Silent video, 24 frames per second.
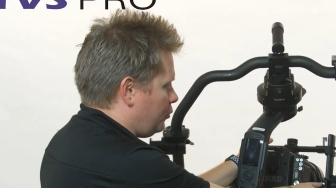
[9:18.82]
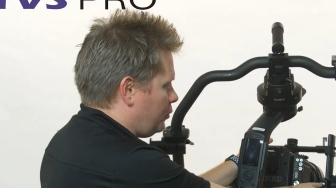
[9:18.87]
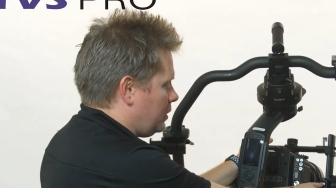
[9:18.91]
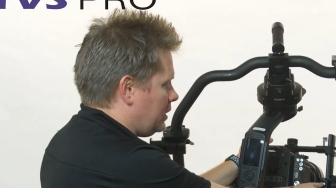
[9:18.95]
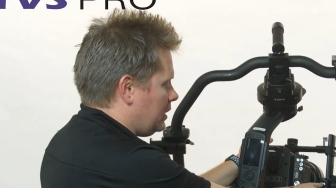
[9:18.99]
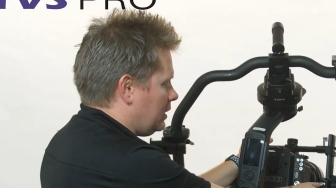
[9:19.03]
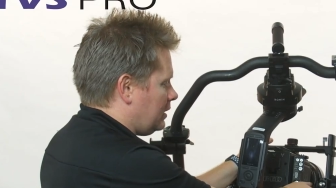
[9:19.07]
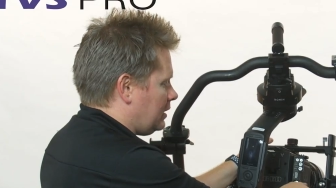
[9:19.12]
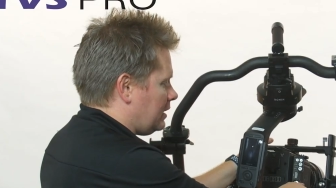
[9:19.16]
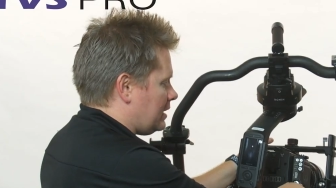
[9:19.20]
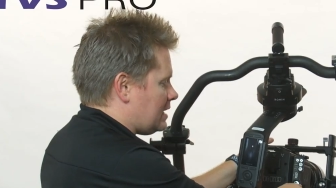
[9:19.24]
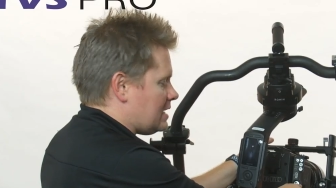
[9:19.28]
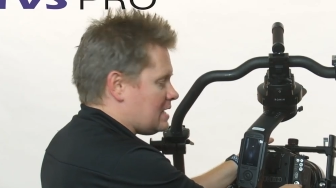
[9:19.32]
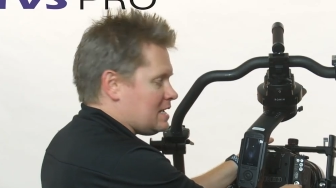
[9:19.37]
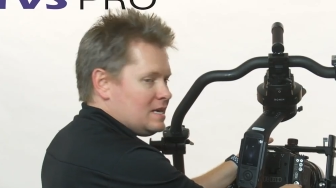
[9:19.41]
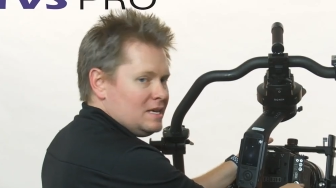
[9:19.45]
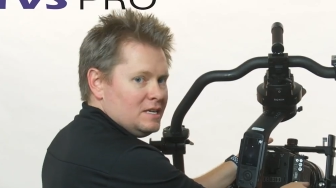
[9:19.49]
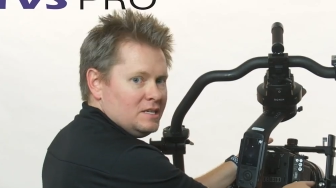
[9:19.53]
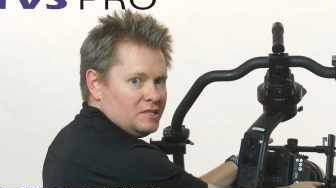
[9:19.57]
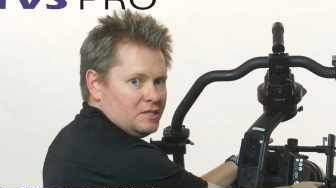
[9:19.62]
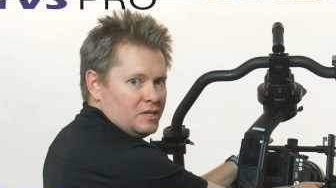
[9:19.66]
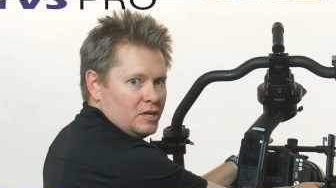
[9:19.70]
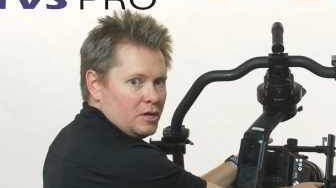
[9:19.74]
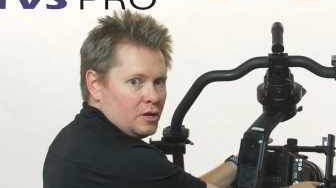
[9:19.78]
really
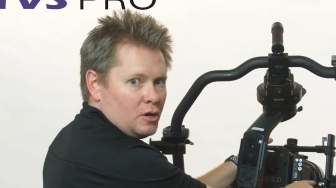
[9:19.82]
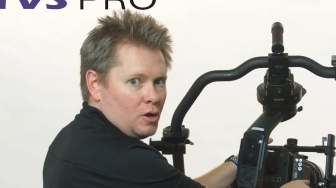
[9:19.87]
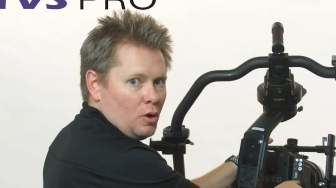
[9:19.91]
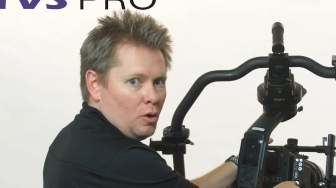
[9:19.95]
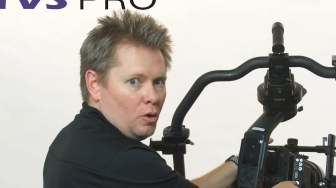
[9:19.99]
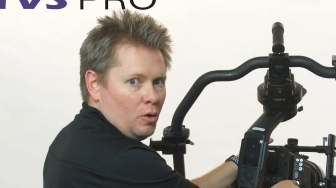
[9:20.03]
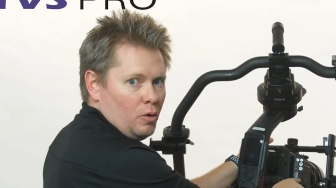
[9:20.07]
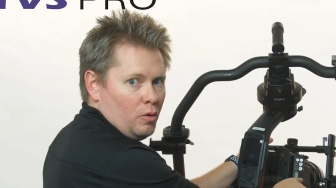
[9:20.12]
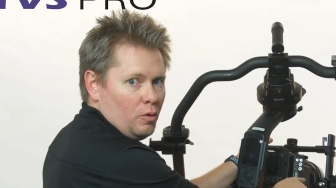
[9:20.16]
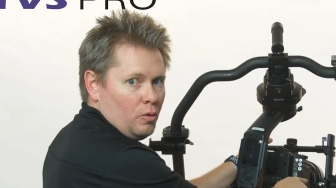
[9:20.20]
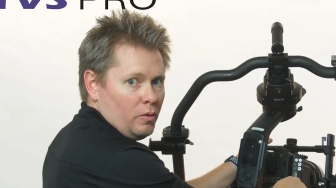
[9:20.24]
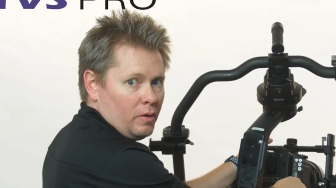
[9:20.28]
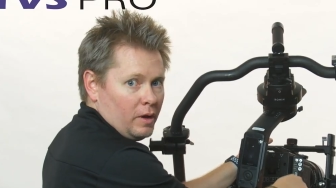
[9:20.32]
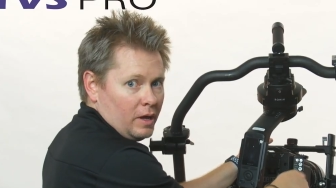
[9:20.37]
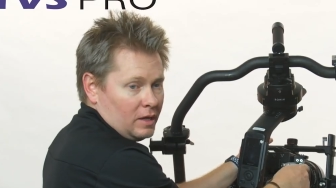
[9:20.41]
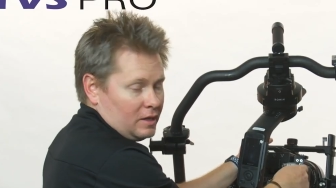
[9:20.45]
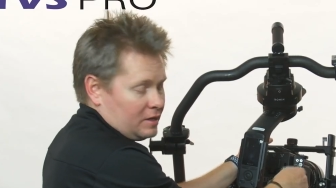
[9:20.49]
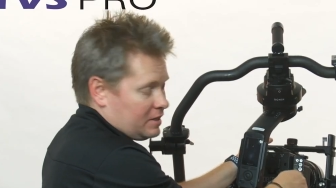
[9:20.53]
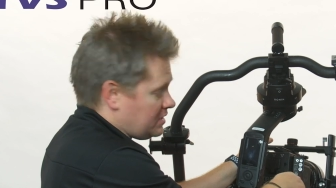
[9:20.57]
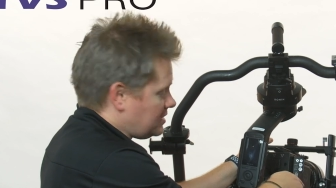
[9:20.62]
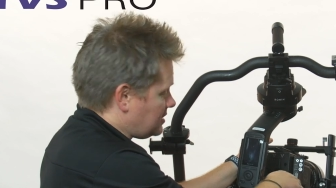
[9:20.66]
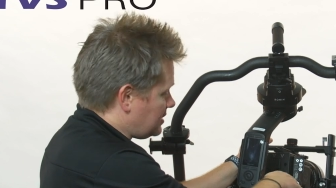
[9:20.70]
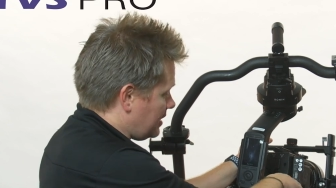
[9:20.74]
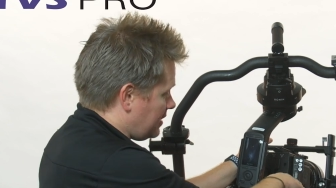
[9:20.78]
easy go, at
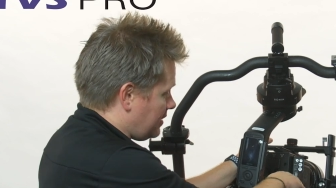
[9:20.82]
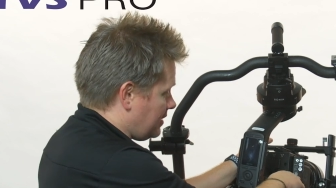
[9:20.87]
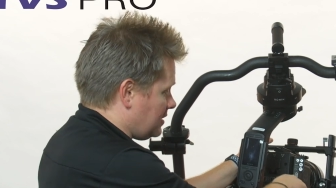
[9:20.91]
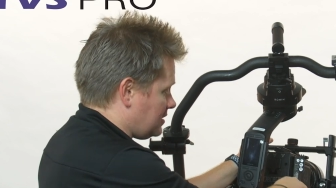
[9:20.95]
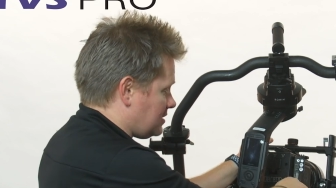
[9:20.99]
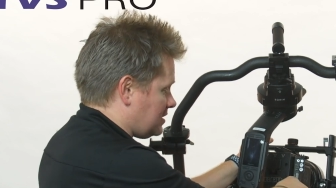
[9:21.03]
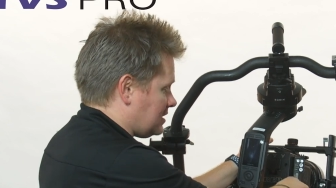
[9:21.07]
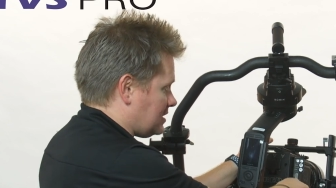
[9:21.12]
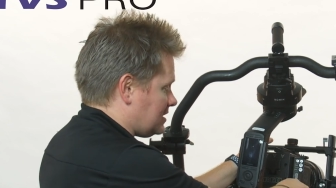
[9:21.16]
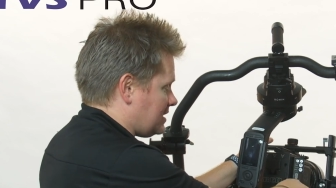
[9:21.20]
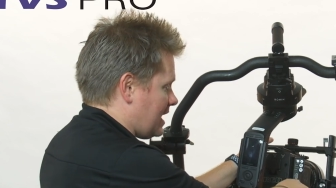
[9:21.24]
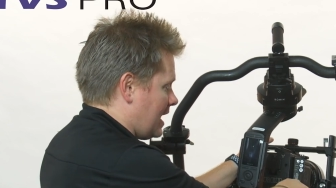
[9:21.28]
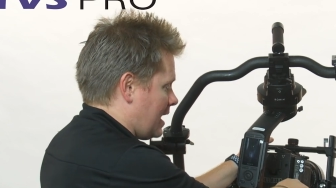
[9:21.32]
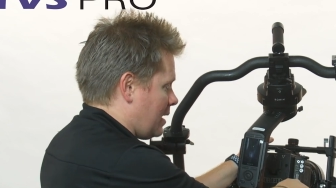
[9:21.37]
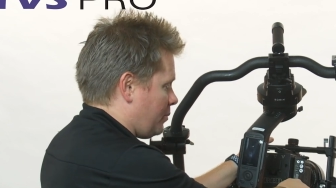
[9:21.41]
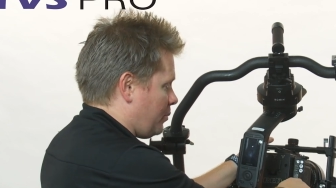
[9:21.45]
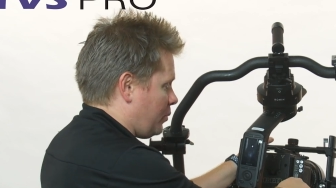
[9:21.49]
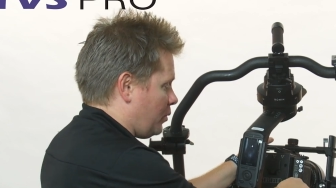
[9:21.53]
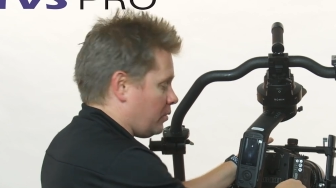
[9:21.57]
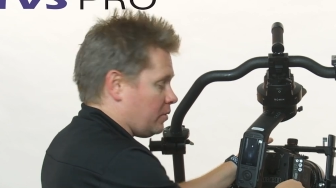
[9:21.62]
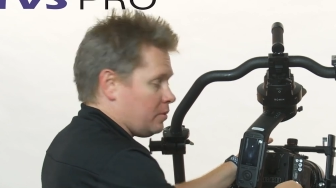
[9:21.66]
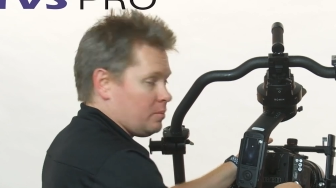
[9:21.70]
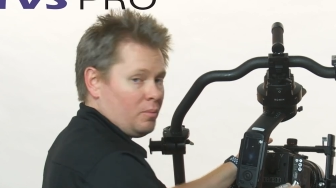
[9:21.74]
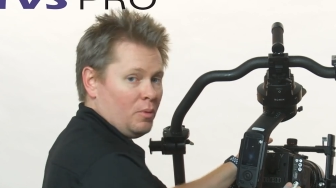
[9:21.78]
least in this
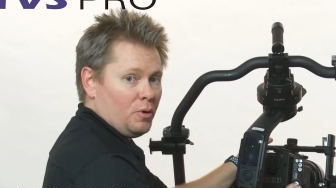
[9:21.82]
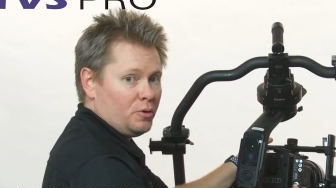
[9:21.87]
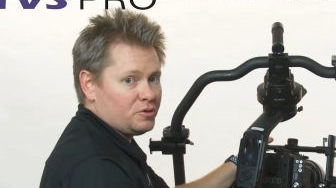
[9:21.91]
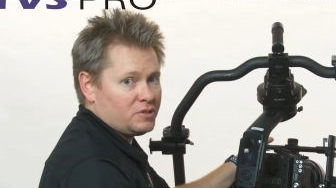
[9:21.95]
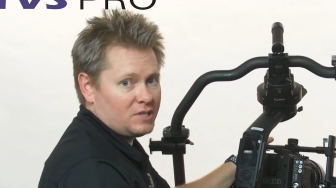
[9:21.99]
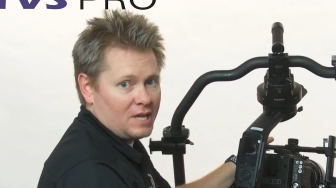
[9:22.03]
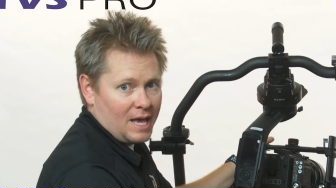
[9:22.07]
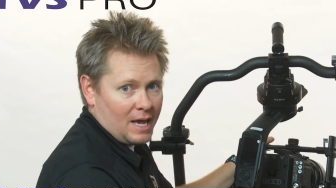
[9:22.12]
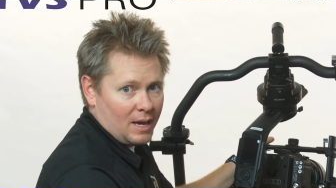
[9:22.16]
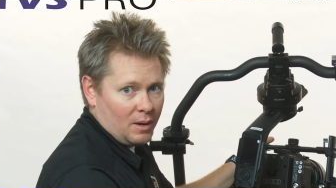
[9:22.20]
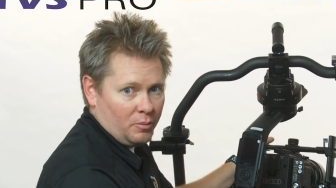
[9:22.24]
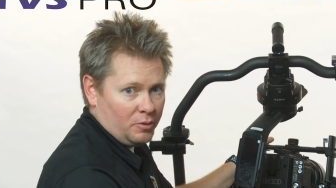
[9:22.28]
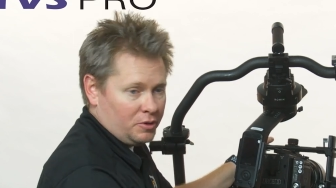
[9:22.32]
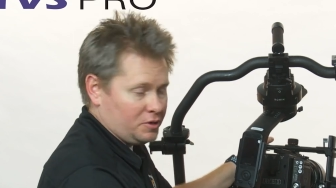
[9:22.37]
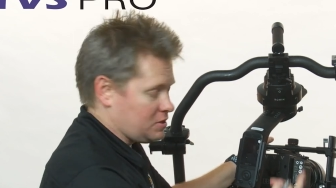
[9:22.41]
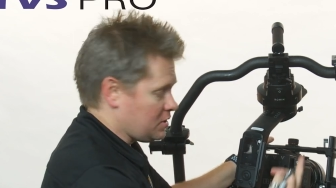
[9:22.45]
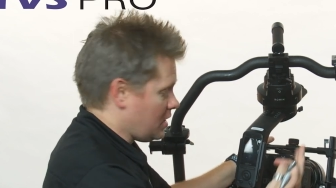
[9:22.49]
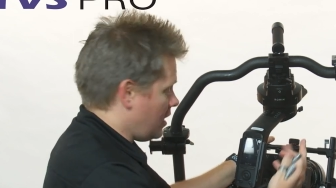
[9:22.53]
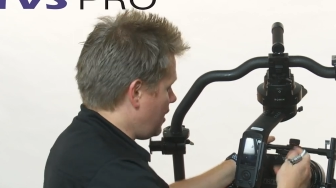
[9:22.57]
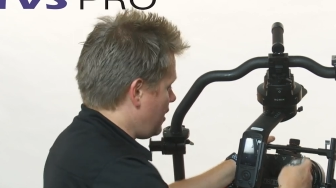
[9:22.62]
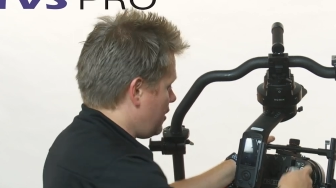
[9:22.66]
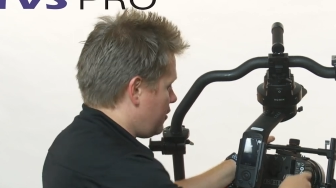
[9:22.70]
example, in most cameras,